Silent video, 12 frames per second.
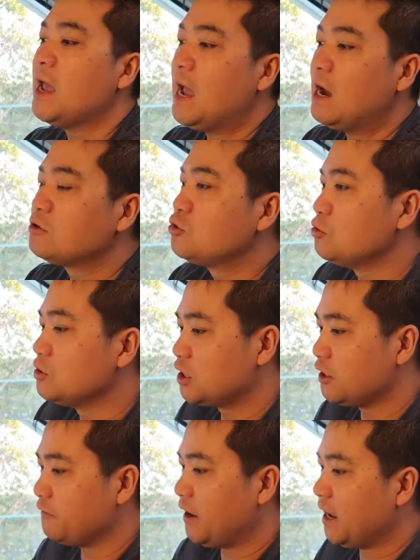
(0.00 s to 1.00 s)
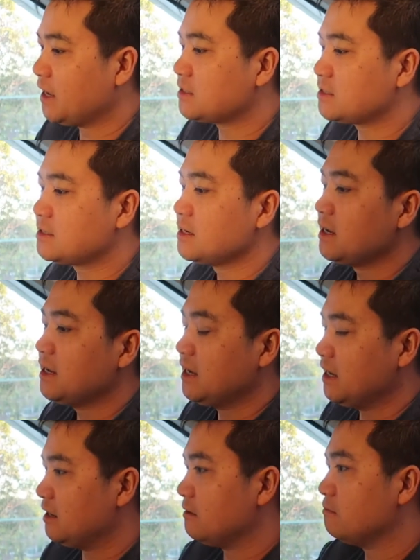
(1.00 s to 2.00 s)
how to achieve X
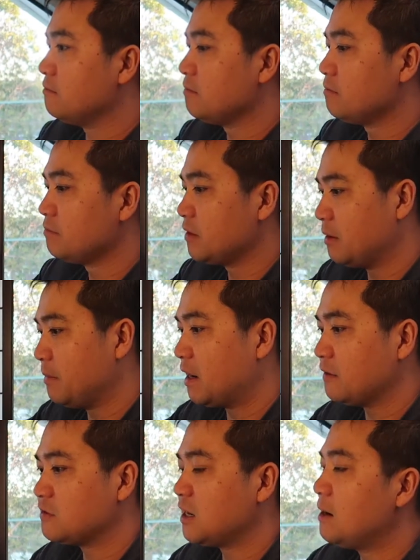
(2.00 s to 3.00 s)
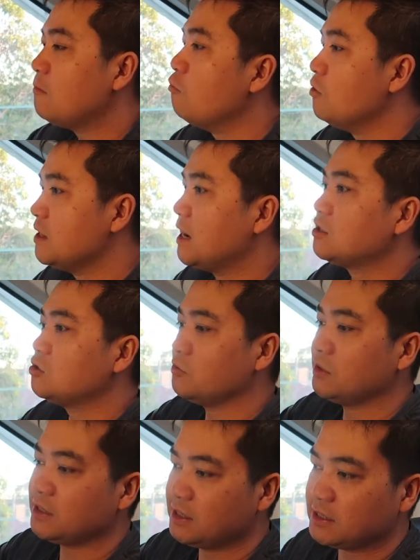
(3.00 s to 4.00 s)
in amount of time without
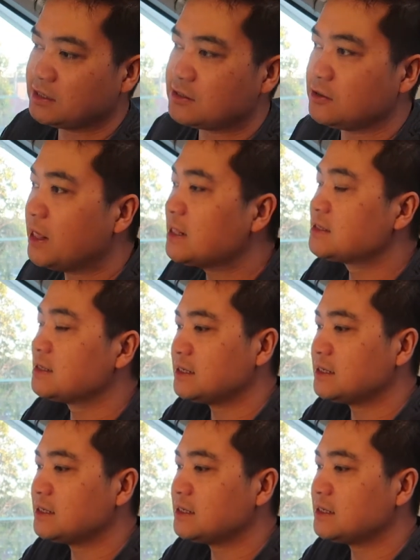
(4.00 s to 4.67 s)
doing this. So that's the